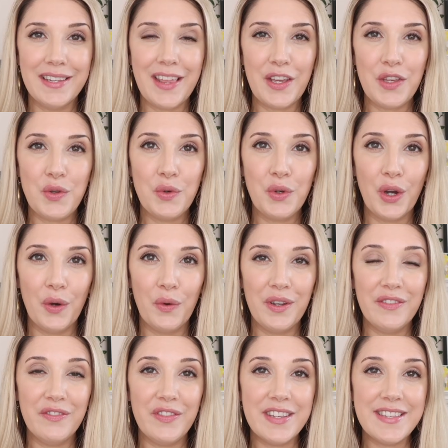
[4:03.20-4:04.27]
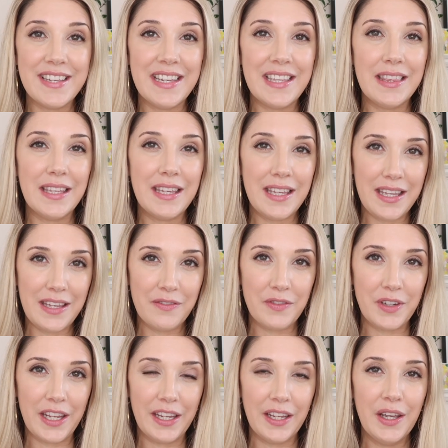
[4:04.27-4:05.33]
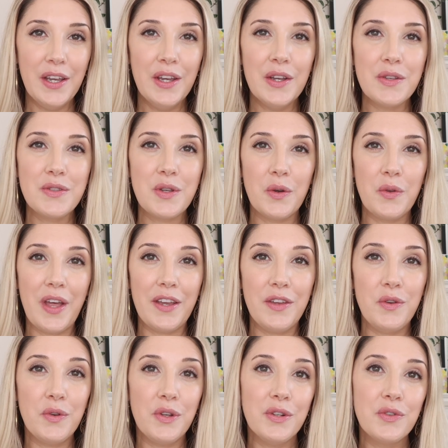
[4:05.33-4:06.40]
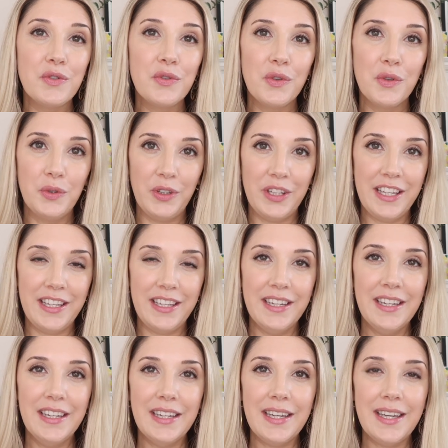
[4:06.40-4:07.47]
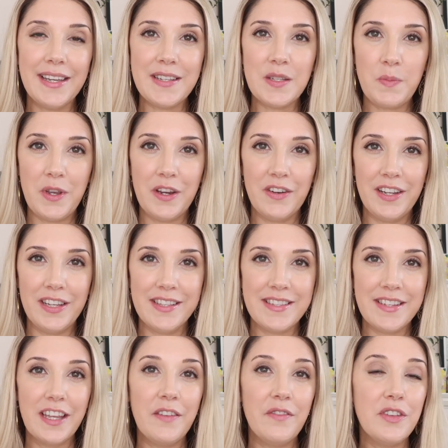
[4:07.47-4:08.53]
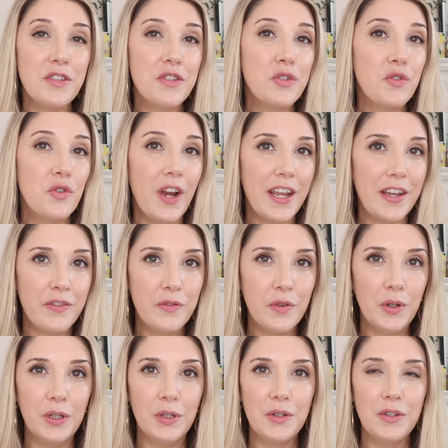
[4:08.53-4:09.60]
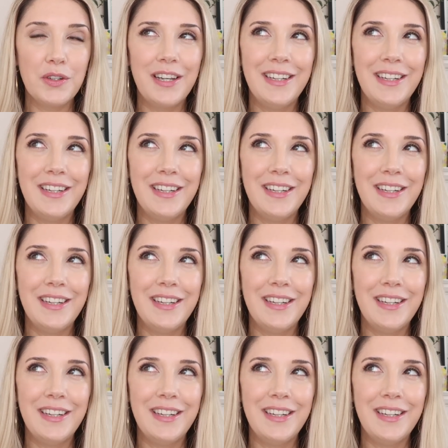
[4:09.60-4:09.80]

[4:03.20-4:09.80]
that you go and visit in the evening so that you can truly experience kind of this tranquil